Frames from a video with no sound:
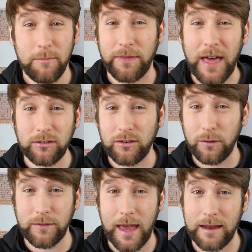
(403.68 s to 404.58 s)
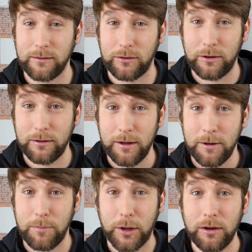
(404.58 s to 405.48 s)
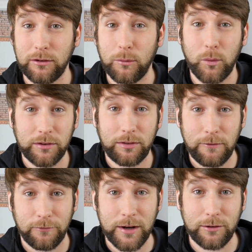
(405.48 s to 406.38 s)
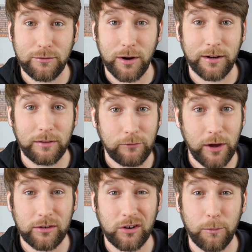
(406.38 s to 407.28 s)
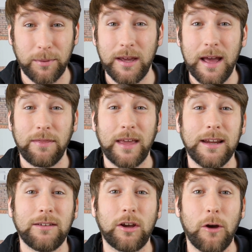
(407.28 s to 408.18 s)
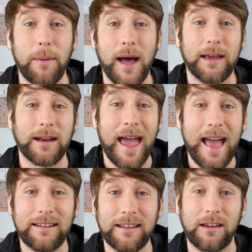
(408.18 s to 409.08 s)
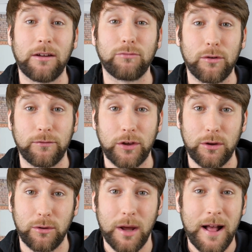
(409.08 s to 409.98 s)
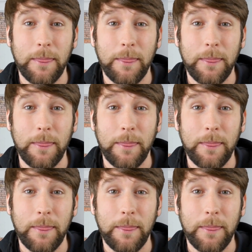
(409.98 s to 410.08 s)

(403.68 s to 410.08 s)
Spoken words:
but that's not the end. Because once they've finished writing the first copy, they need to go back and edit and review.